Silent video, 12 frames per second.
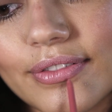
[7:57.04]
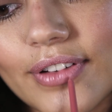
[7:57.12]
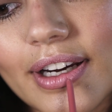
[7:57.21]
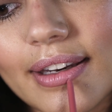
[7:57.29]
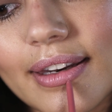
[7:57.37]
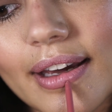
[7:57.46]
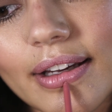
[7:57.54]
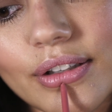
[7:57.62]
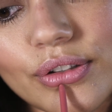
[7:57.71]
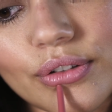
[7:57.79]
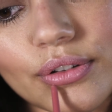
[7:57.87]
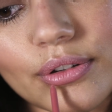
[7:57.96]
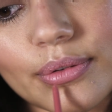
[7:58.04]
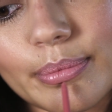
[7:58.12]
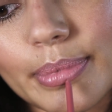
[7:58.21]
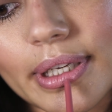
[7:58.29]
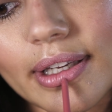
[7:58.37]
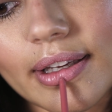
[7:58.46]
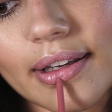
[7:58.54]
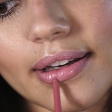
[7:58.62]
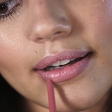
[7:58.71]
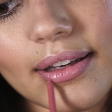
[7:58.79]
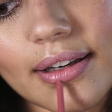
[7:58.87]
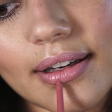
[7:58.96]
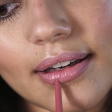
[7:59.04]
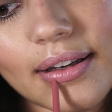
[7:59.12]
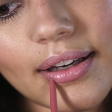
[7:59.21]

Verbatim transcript: a very natural pink colour.